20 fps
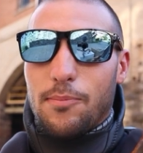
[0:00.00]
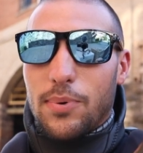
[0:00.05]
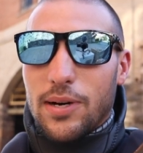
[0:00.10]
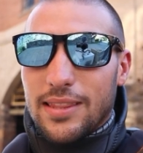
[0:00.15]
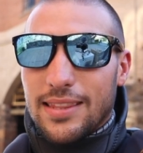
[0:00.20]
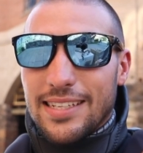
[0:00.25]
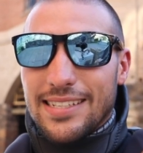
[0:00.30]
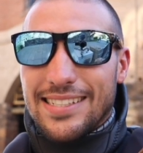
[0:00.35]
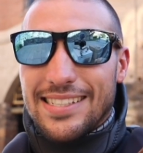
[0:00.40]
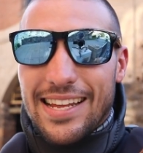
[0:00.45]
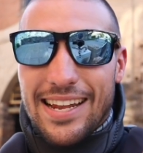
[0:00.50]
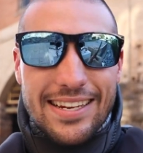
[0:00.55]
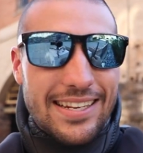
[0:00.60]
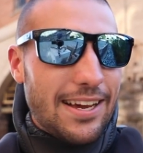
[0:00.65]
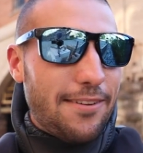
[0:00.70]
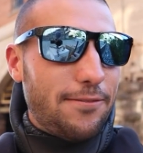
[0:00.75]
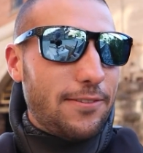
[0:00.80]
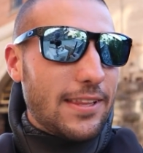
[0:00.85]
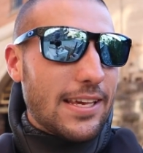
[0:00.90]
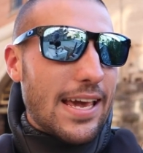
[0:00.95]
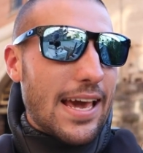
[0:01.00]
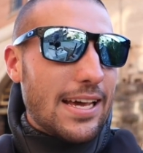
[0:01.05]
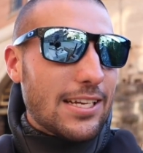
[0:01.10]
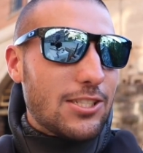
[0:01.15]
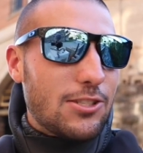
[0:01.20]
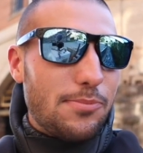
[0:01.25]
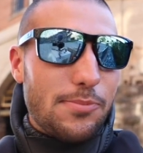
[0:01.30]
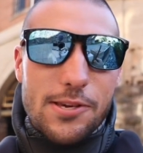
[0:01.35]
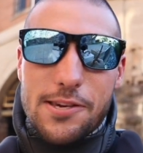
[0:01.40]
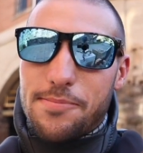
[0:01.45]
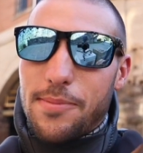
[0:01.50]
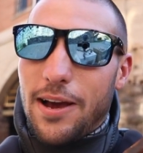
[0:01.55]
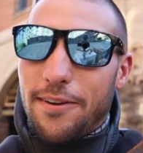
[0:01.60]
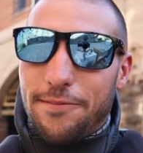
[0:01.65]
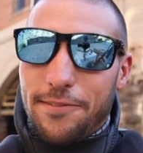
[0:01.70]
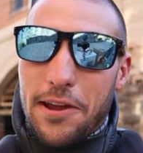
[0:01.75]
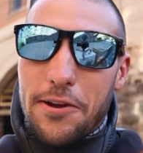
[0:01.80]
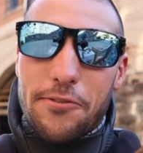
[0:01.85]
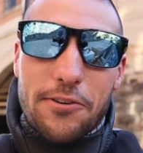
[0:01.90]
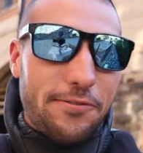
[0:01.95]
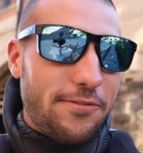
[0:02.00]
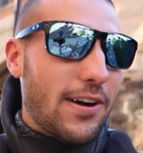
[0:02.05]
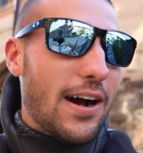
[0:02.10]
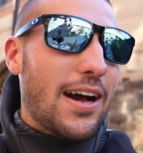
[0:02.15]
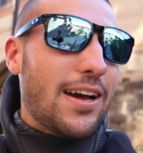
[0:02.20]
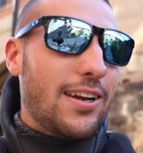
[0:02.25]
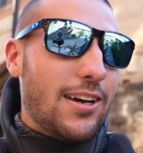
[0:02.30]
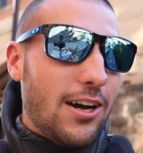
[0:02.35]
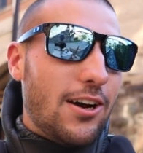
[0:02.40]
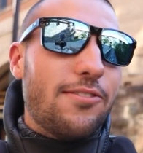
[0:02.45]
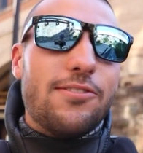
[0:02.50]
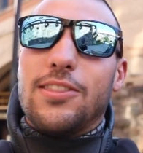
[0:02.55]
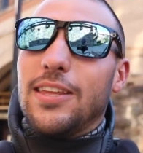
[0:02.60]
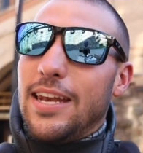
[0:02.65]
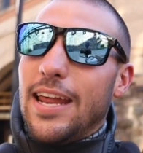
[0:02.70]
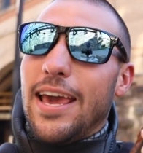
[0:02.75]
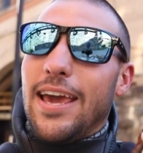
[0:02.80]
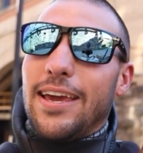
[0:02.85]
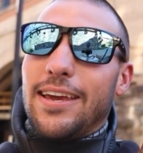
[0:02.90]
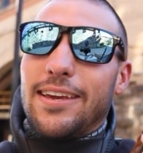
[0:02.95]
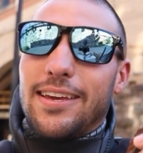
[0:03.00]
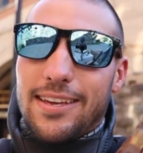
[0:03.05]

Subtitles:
but this definitely has to be my favorite find of the day.